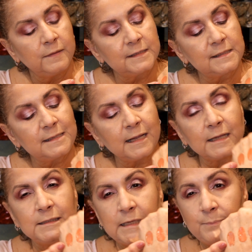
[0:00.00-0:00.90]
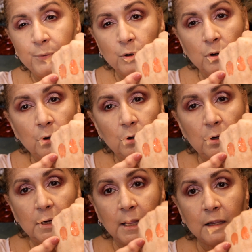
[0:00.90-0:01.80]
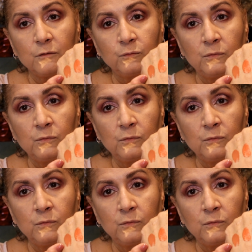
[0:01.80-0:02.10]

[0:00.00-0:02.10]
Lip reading: This is like a deeper, like